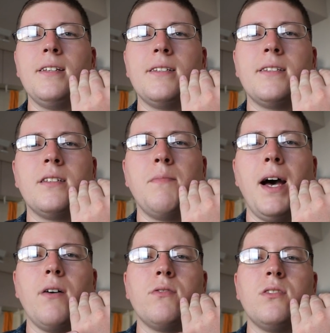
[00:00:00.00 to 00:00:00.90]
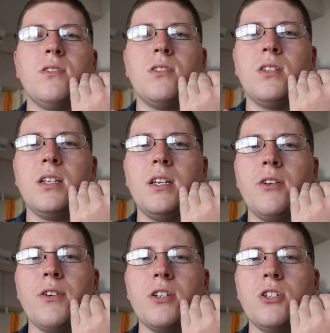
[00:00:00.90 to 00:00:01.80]
it's about
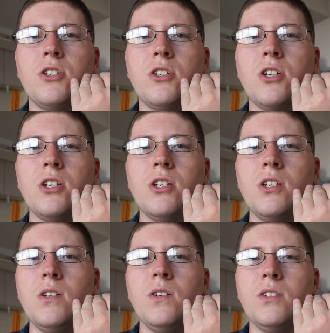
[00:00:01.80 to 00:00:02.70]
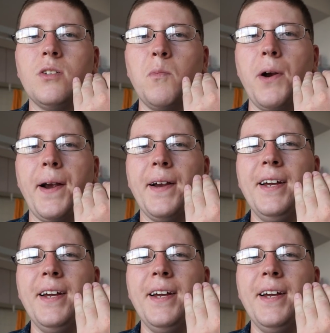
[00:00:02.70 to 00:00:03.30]
here-ish somewhere.